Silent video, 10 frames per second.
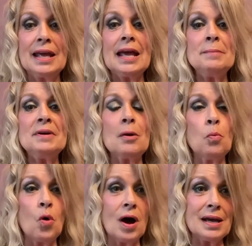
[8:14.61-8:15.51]
and become
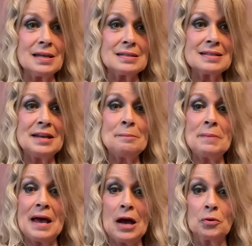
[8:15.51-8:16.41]
wise and
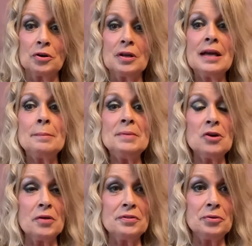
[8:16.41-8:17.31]
empowered
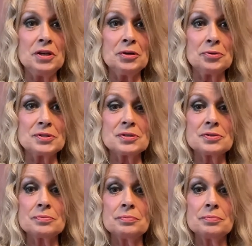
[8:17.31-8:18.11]
beyond their years.